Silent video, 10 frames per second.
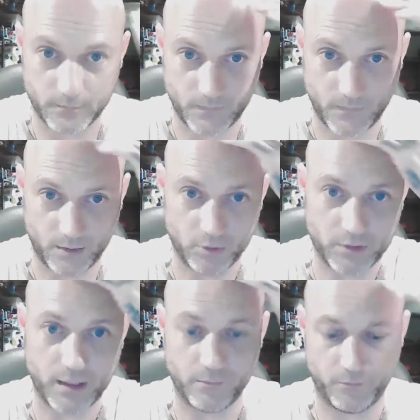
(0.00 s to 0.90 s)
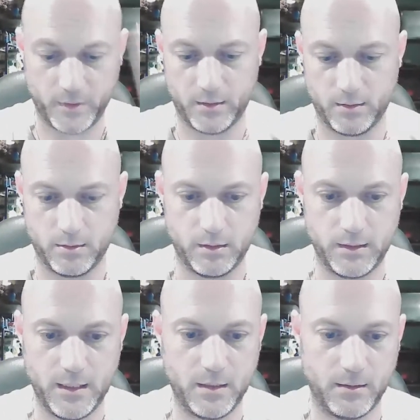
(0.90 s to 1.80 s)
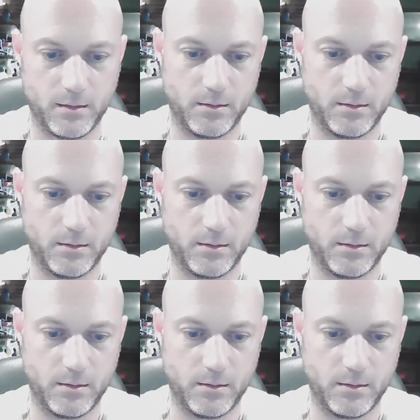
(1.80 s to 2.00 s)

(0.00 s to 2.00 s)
It looks like I'm freaking gleaning.